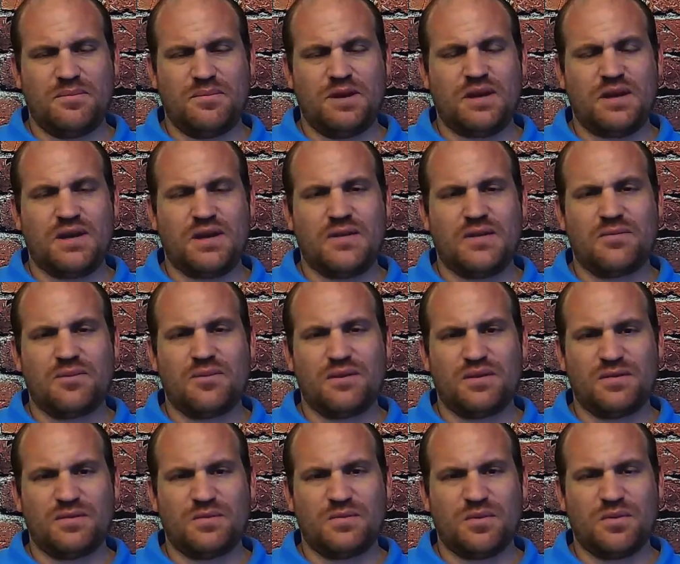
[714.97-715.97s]
picking up
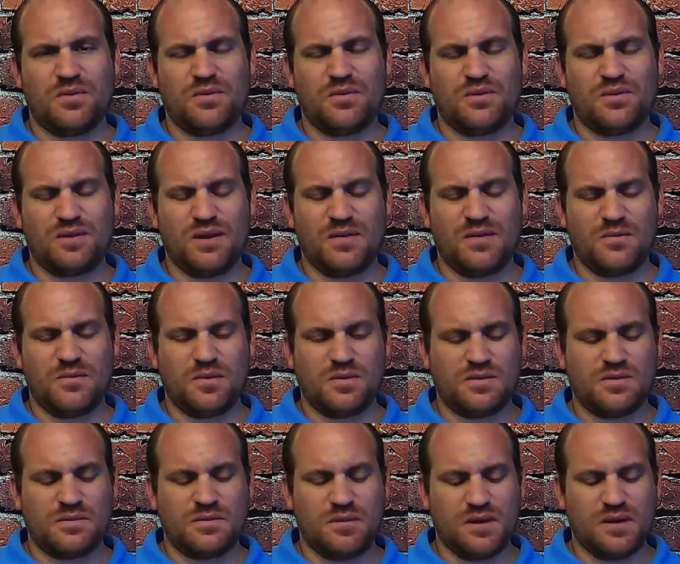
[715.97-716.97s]
what they're supposed to say I'm
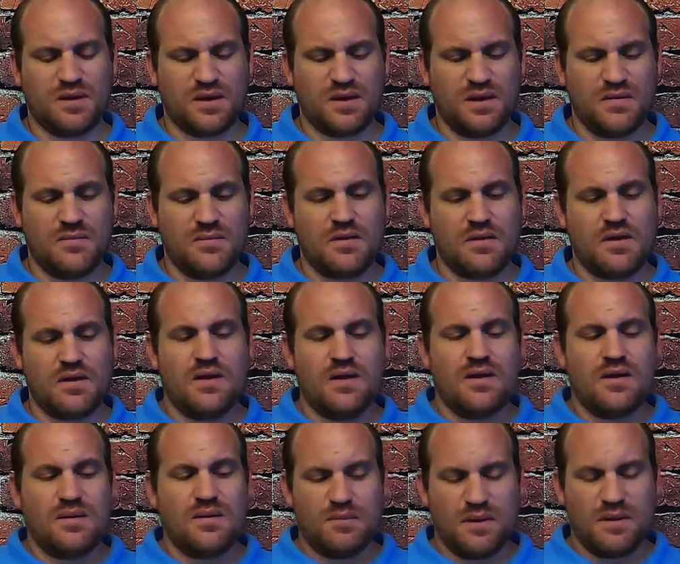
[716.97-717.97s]
supposed to pick up.
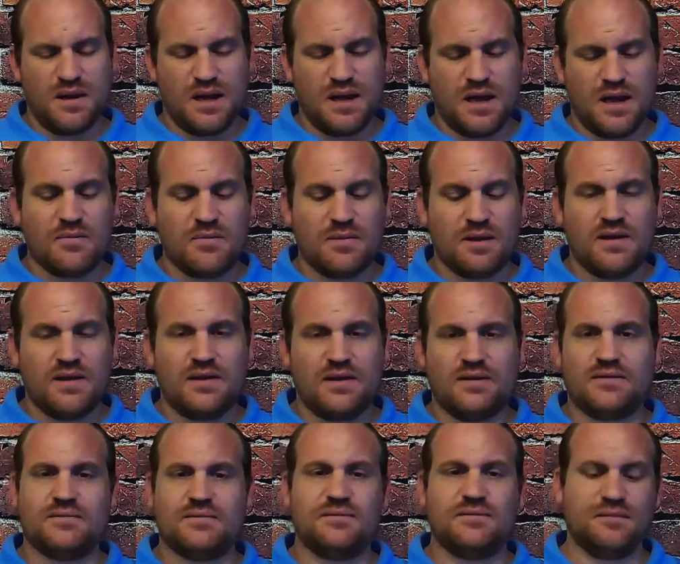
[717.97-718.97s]
But now I'm getting
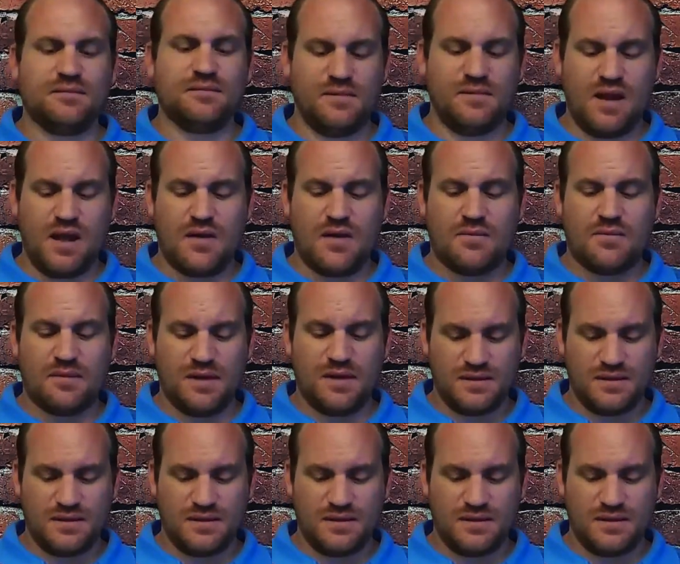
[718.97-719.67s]
it. Now I'm